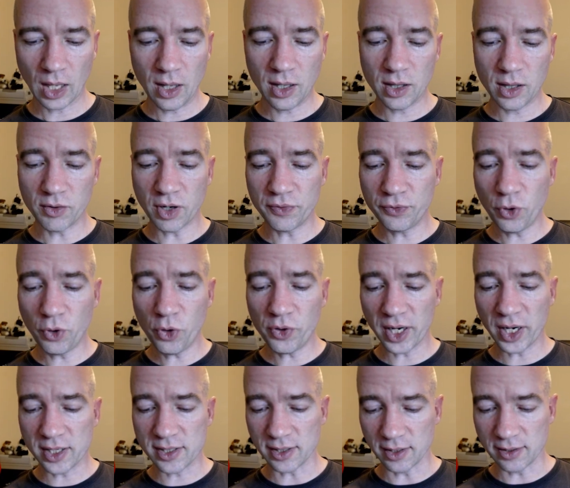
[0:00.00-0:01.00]
there are 4
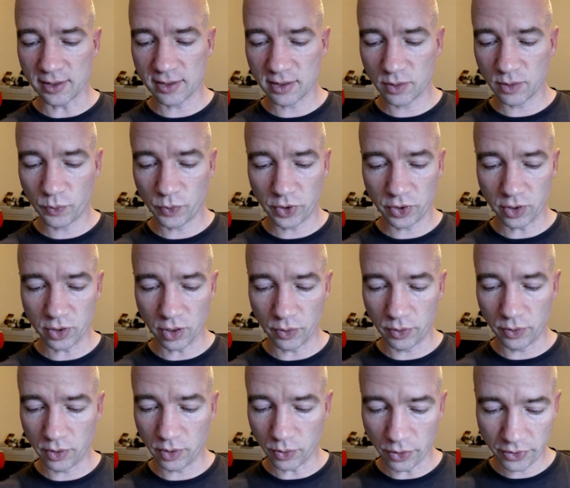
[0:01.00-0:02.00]
exits. Would you go
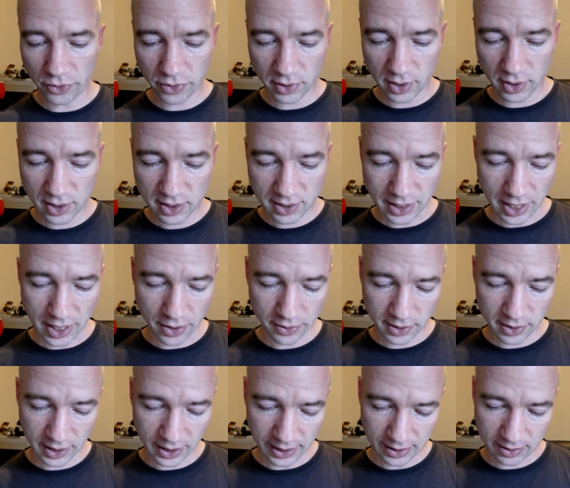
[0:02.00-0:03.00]
north,
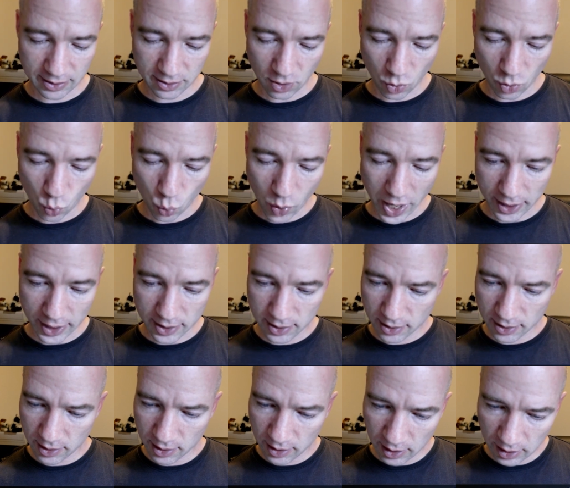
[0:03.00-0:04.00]
south, east, or
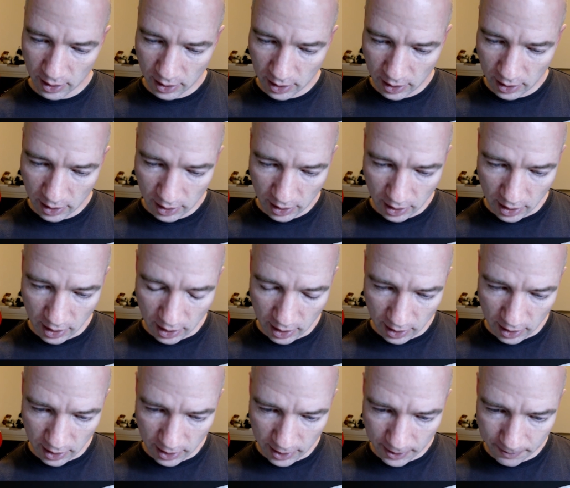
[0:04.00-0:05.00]
west?
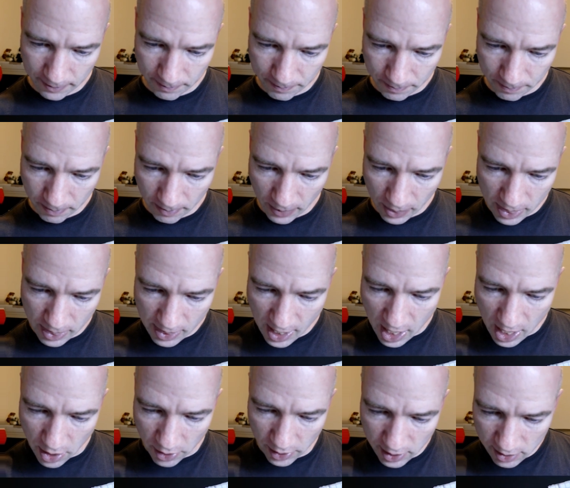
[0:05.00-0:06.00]
Now,
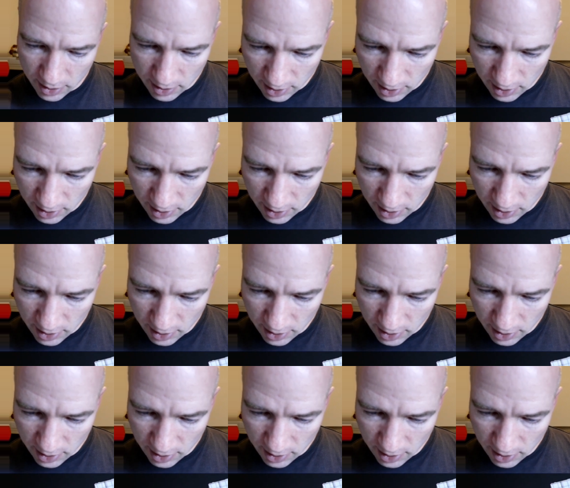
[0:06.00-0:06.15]
in